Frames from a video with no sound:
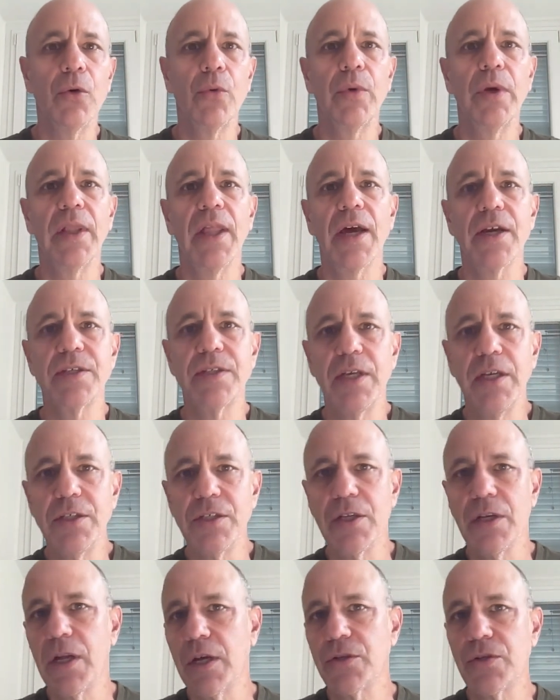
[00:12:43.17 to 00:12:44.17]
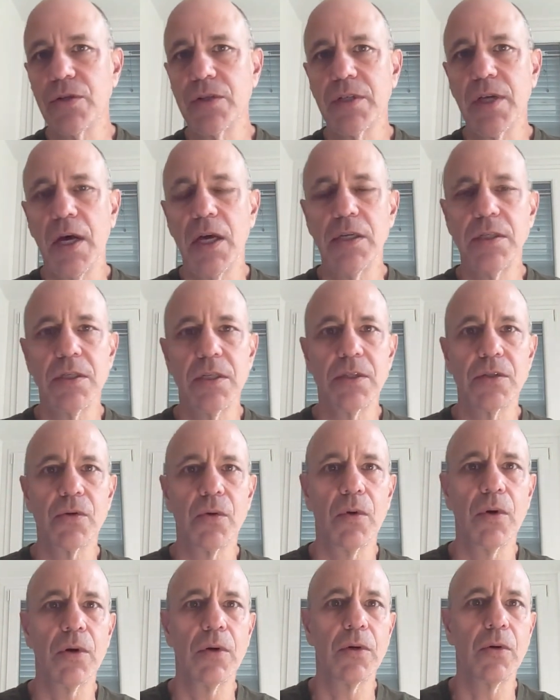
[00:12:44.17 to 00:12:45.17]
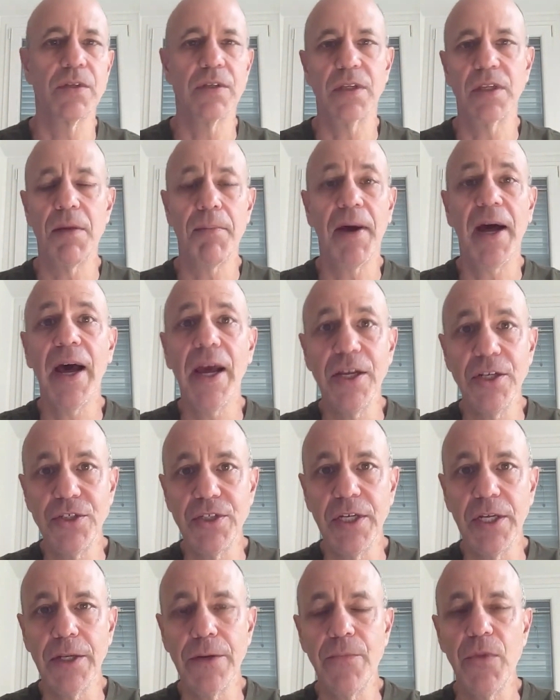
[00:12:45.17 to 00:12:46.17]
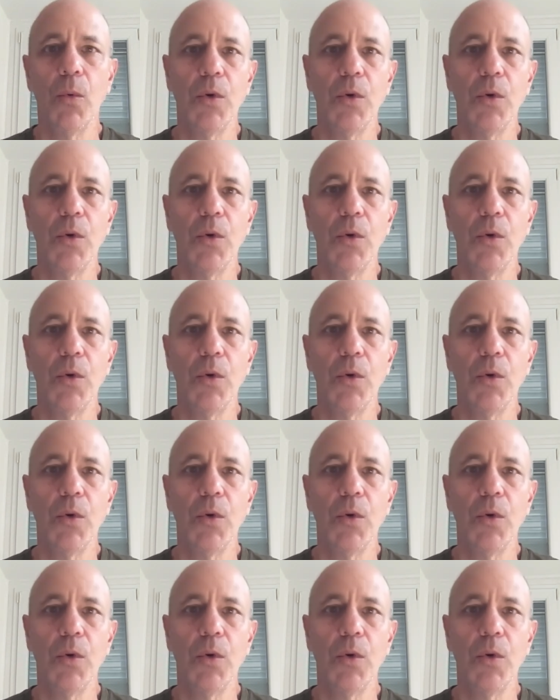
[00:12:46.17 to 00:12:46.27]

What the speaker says: or relaxation exercises or sleep hygiene,